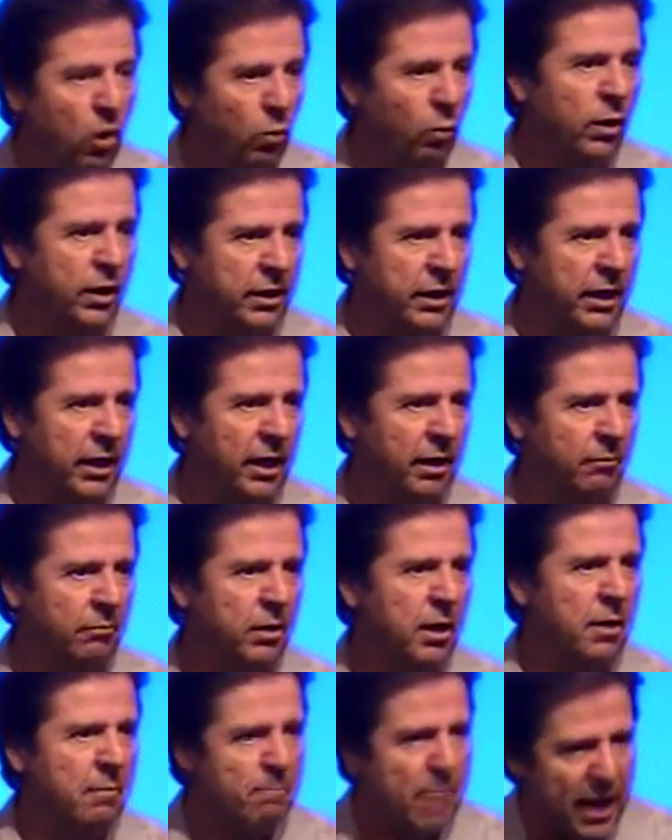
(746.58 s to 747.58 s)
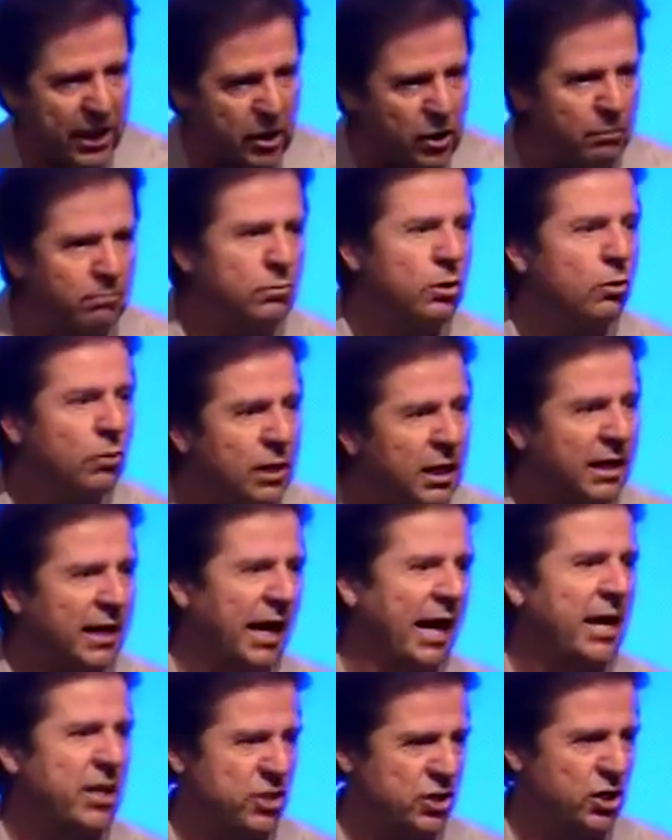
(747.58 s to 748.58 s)
with Him, by
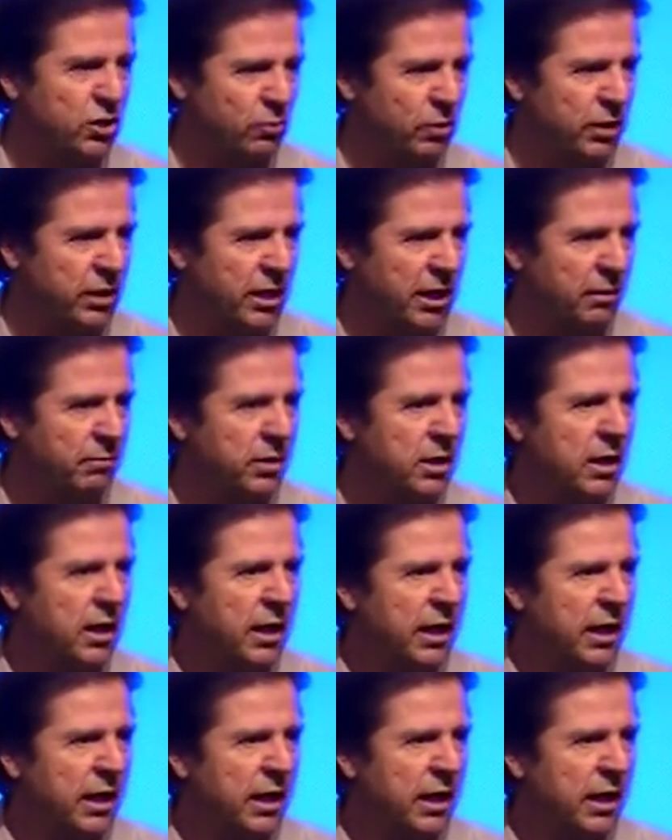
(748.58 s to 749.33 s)
communication with Him.